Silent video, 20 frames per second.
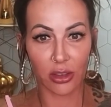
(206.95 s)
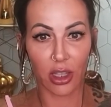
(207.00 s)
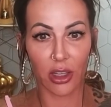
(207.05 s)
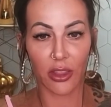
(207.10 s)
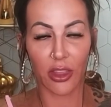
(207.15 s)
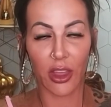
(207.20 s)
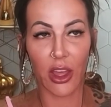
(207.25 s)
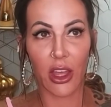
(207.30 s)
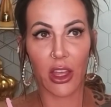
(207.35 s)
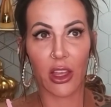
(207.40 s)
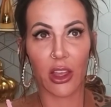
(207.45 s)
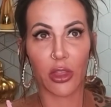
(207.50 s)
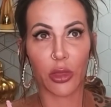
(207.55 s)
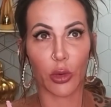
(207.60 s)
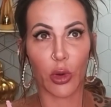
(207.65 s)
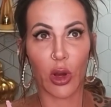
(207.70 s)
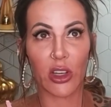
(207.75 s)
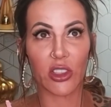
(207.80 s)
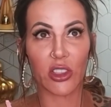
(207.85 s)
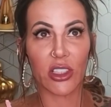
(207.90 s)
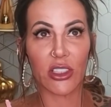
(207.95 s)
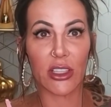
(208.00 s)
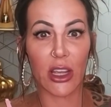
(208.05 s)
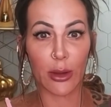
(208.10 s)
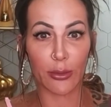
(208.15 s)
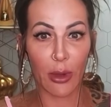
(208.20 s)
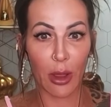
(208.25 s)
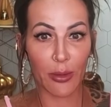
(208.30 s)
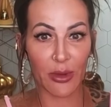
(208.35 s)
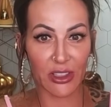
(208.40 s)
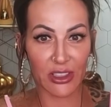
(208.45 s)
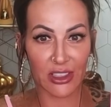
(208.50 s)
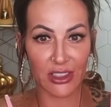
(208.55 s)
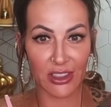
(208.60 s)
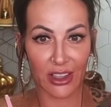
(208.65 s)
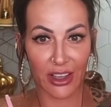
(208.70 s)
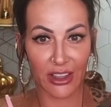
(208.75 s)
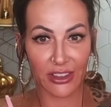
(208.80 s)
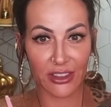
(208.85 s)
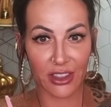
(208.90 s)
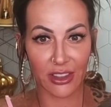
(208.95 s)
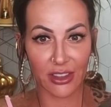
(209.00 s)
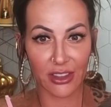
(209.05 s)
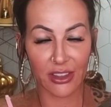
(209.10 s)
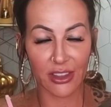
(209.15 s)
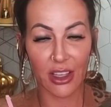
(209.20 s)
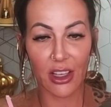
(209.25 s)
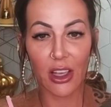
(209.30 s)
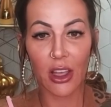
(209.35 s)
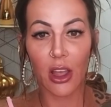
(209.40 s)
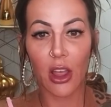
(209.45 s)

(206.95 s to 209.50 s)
They threatened to take my business license.